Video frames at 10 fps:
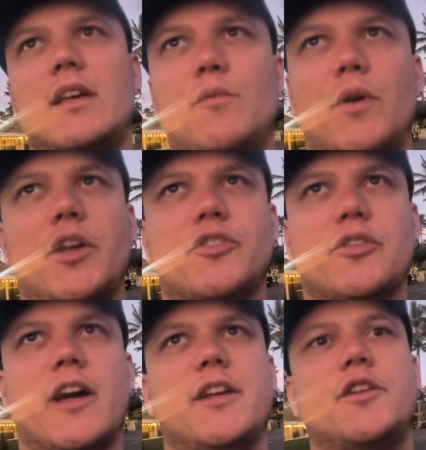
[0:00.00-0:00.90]
in what you're
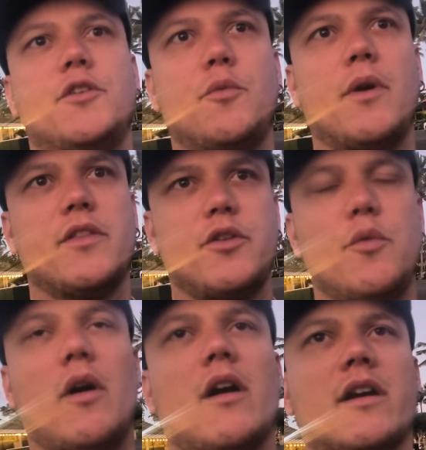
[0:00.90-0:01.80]
trying to do, whether
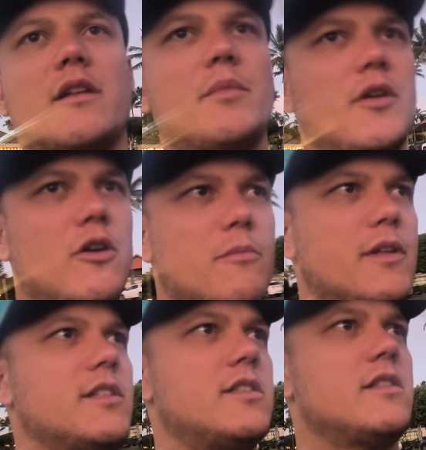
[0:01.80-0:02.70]
you are going to be
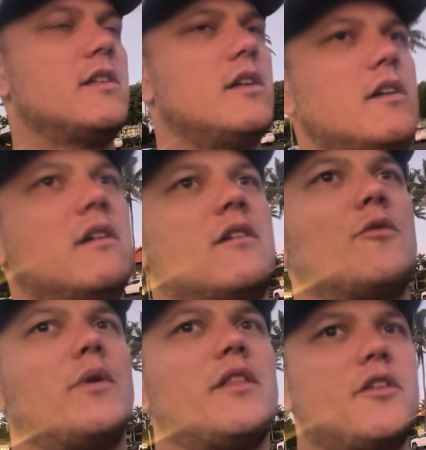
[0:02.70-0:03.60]
homeless or
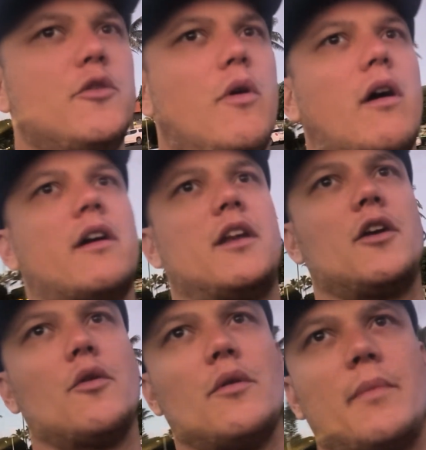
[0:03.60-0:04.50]
whether you are going to
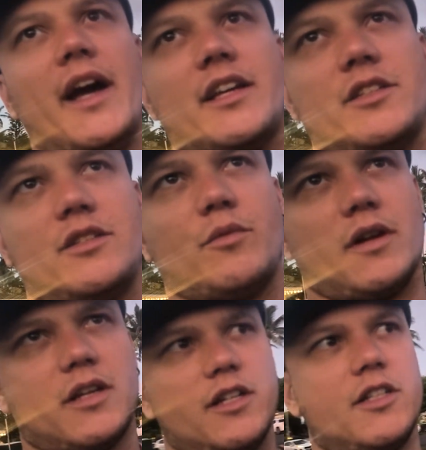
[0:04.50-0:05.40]
go back into
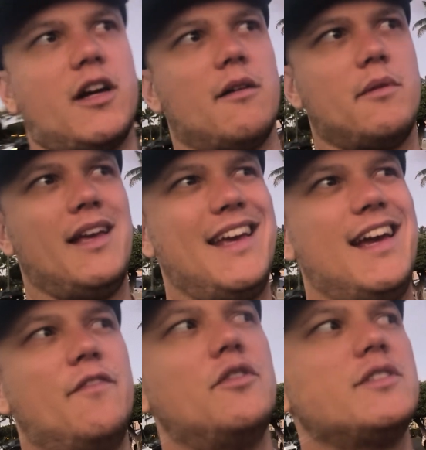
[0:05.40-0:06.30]
working a job,
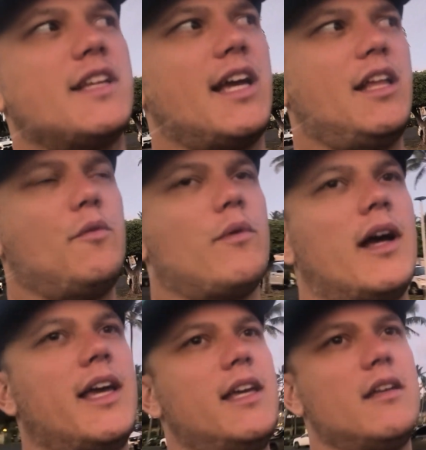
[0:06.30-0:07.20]
if there's any
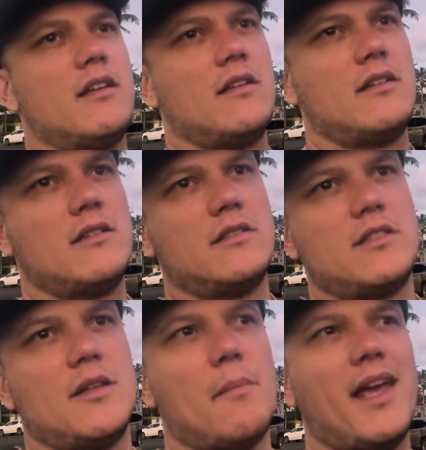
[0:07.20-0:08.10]
way
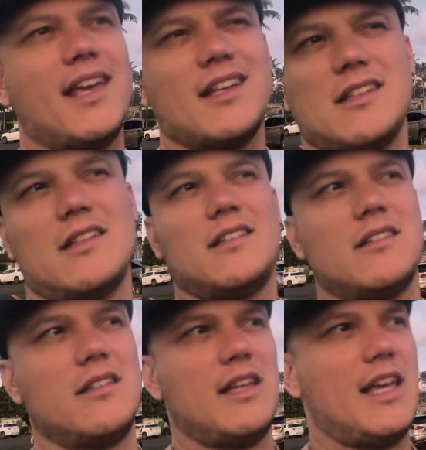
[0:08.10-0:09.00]
to make it
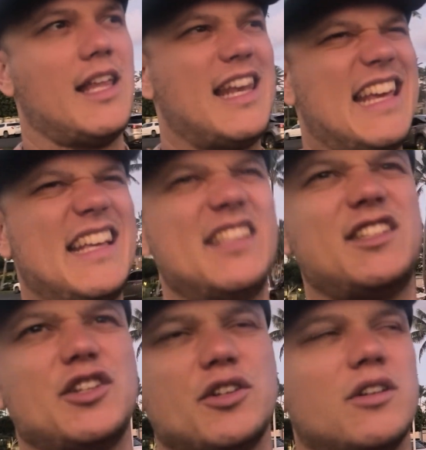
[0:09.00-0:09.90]
an
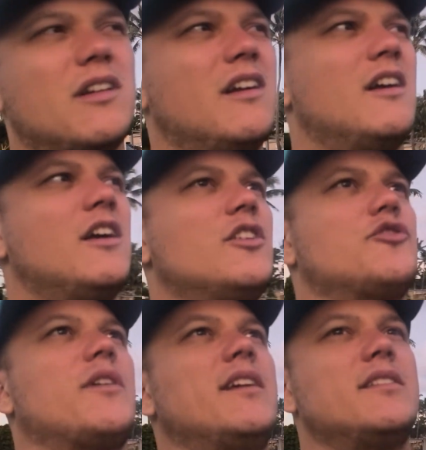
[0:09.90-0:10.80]
easier
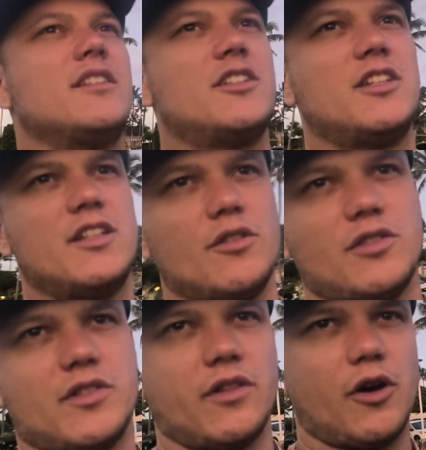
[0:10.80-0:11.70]
transition or
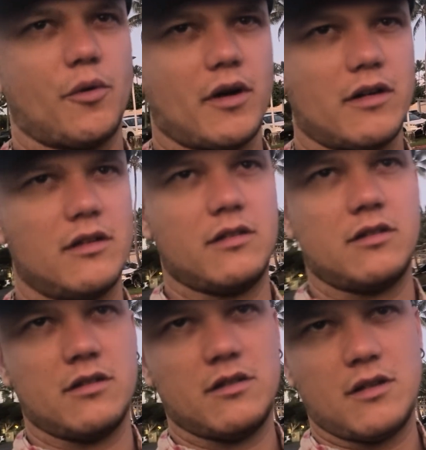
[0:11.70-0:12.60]
slower,
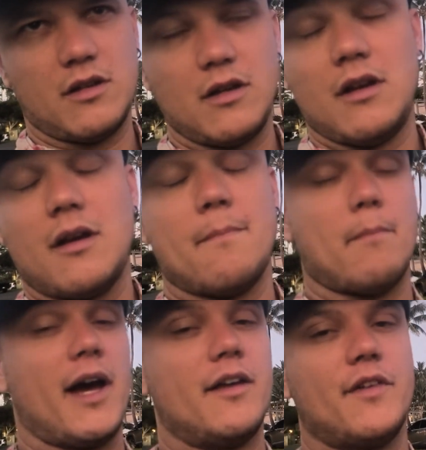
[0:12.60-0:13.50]

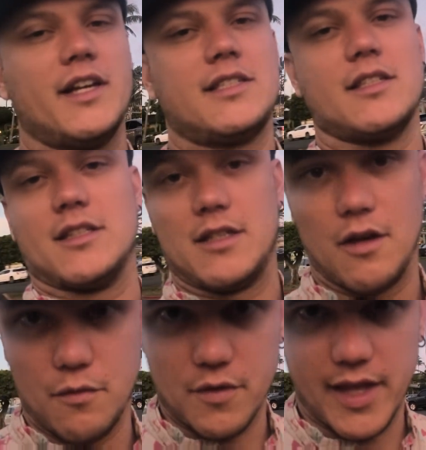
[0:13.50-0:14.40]
my advice,
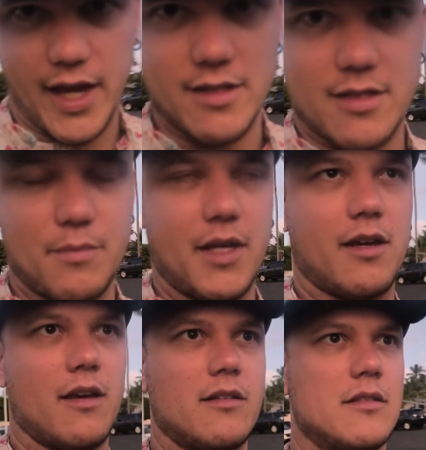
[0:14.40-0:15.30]
go for that.
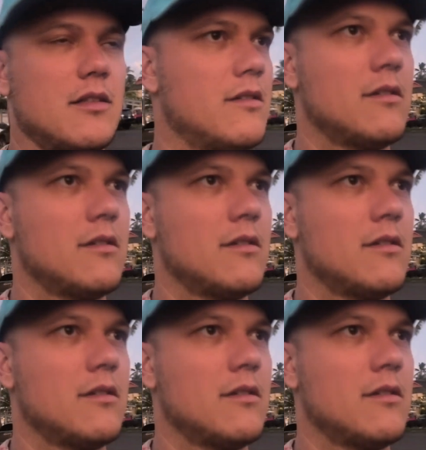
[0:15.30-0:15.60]
Because